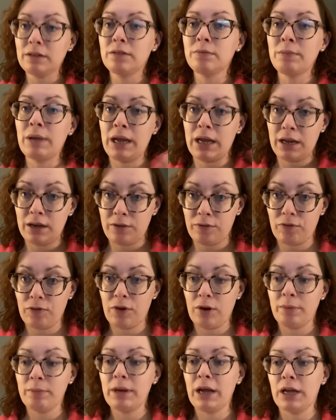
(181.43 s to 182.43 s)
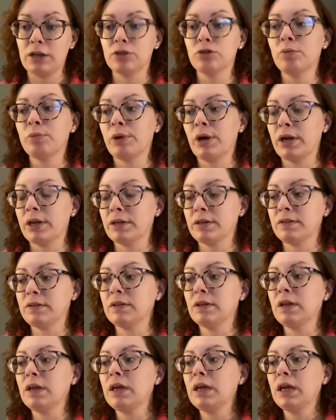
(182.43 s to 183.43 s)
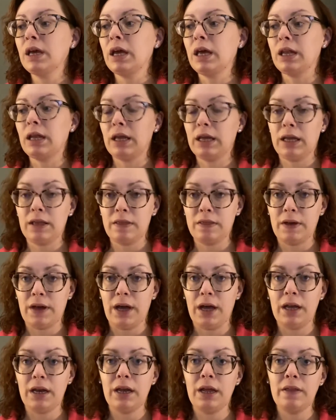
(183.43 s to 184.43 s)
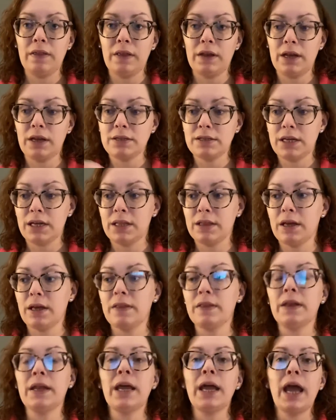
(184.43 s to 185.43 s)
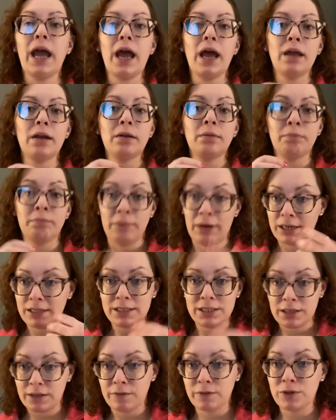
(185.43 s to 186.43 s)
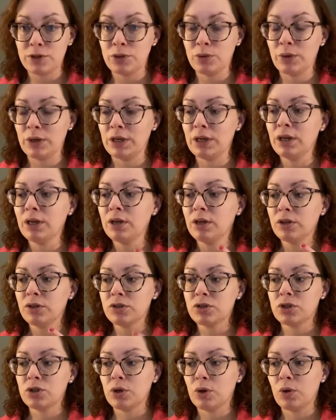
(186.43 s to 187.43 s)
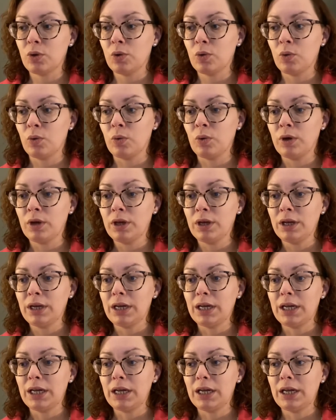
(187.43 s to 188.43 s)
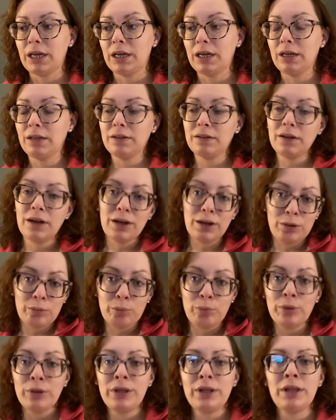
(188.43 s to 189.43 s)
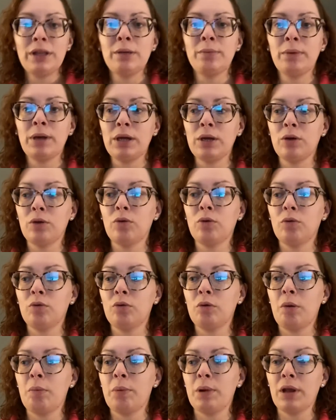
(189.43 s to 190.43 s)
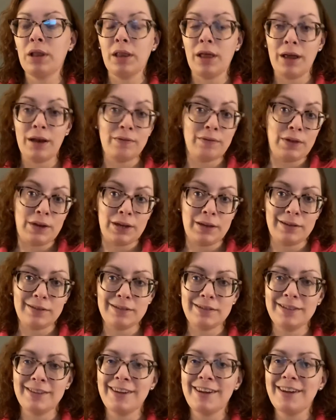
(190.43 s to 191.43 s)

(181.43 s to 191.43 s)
made from natural products, and I get that, and then I take that and then I add my stuff to it. So it's not completely my own, but a lot of it is.